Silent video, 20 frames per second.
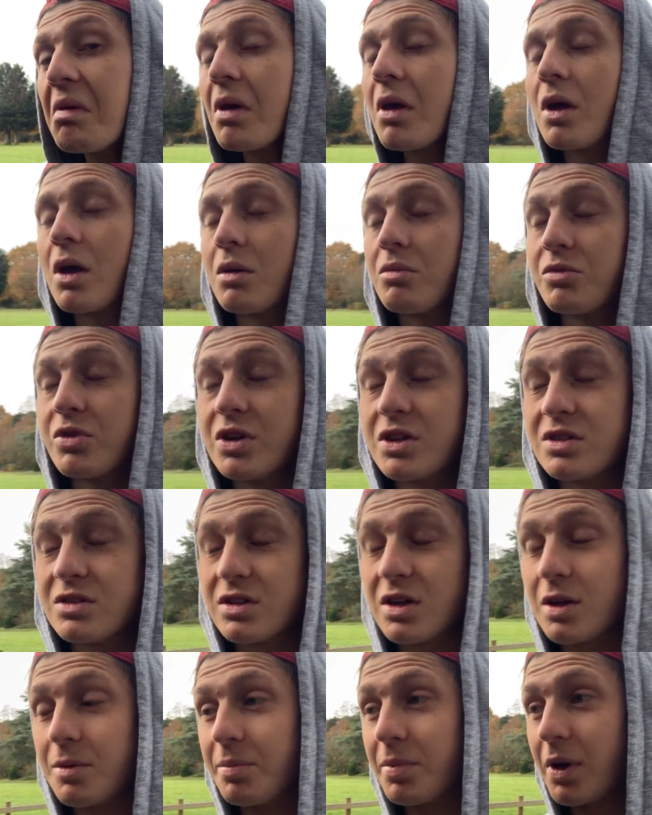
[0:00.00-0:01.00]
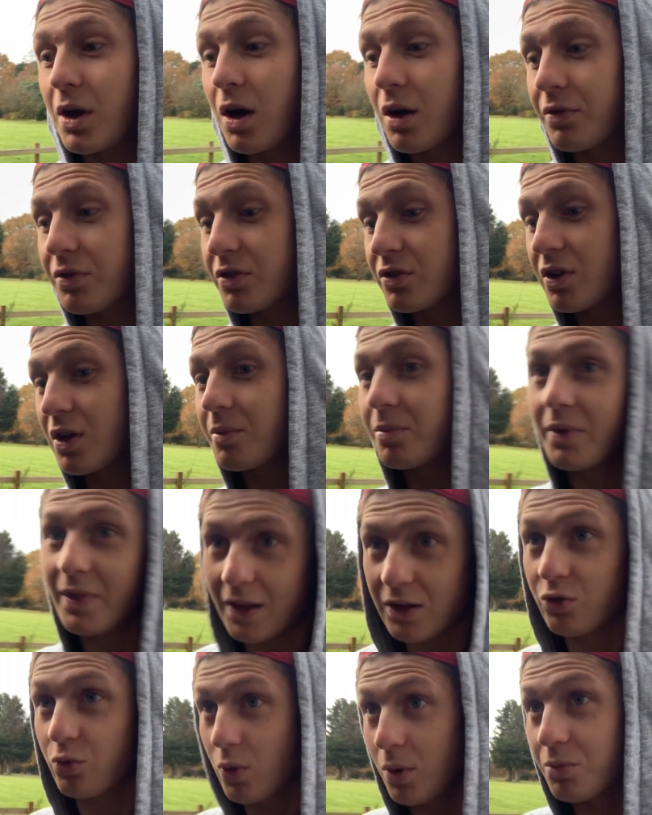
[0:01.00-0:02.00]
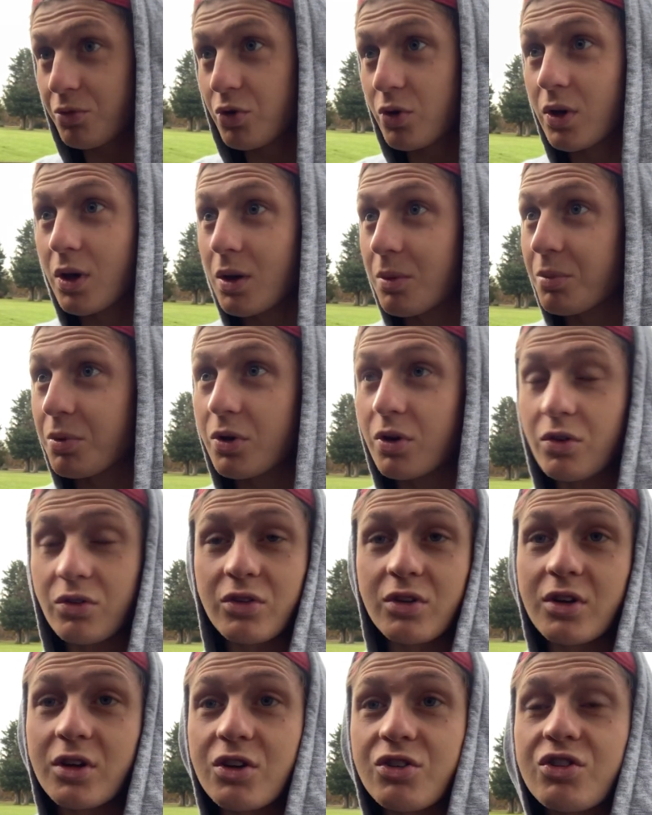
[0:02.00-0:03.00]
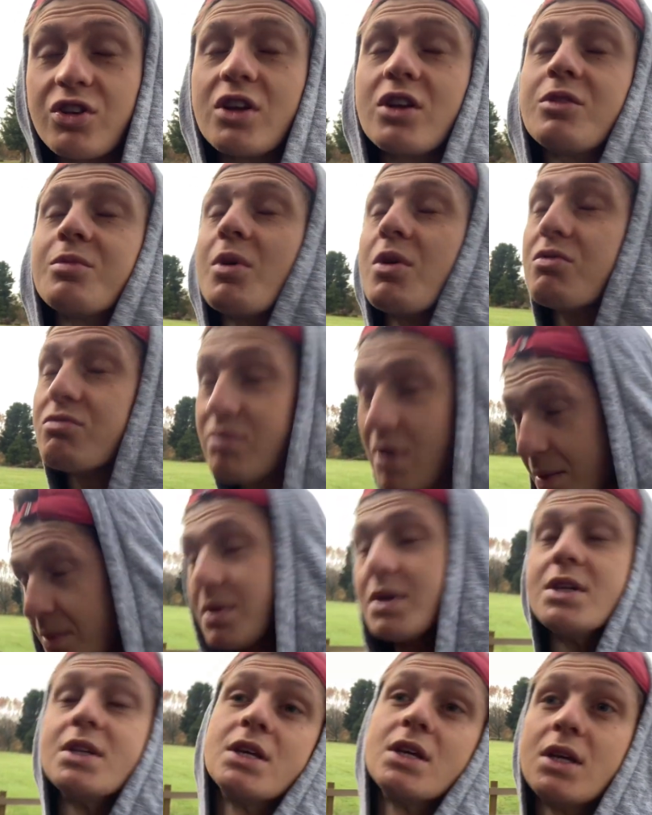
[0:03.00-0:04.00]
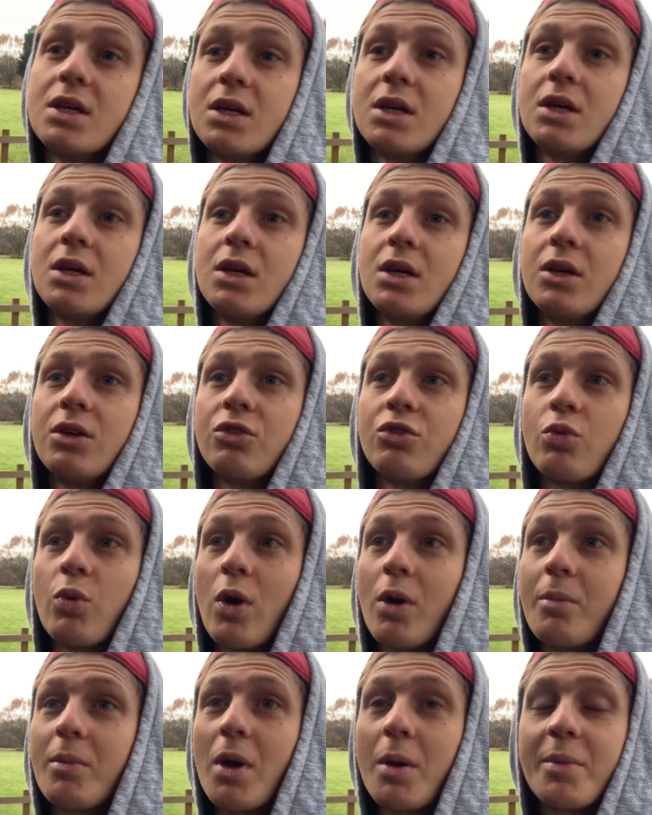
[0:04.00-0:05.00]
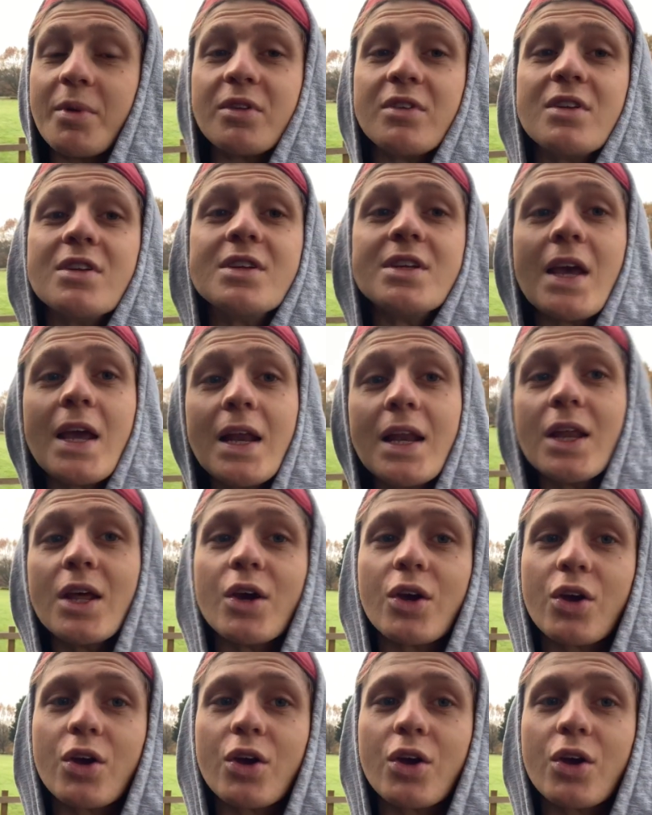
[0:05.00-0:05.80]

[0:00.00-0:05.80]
I'm really sleepy, half asleep, but that's why I'm doing it, because conditioning is my remedy to wake me up. It's a daily